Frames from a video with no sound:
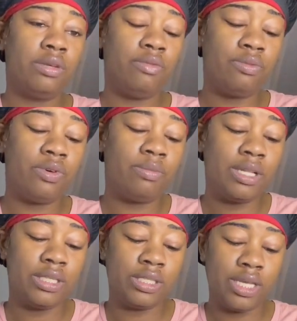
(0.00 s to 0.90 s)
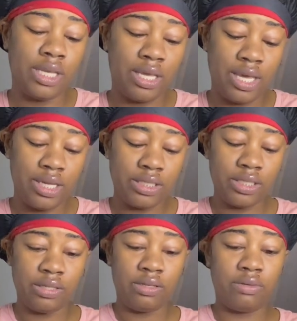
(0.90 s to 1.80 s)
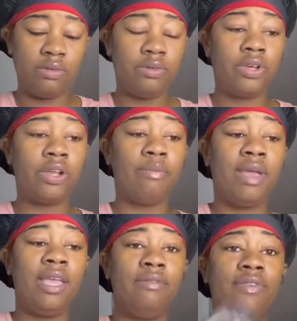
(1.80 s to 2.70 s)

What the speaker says: More if I'm just taking action. Oh, girl, main